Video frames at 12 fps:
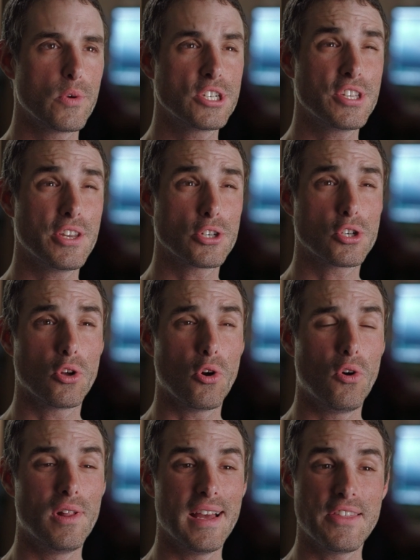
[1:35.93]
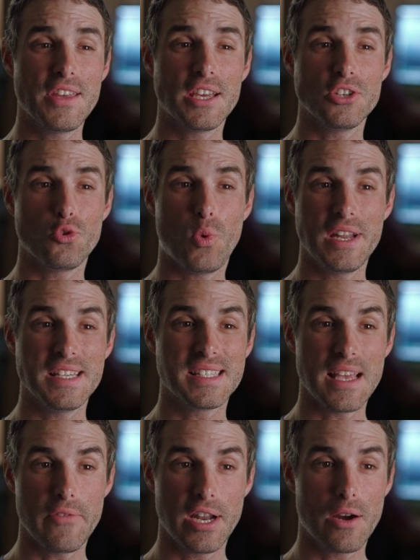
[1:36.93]
reached the initial goal, I think, in
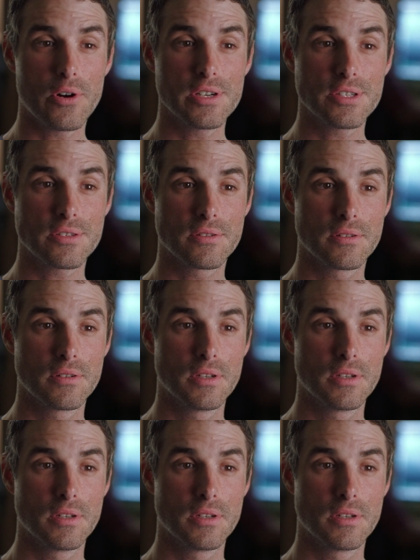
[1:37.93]
27 hours.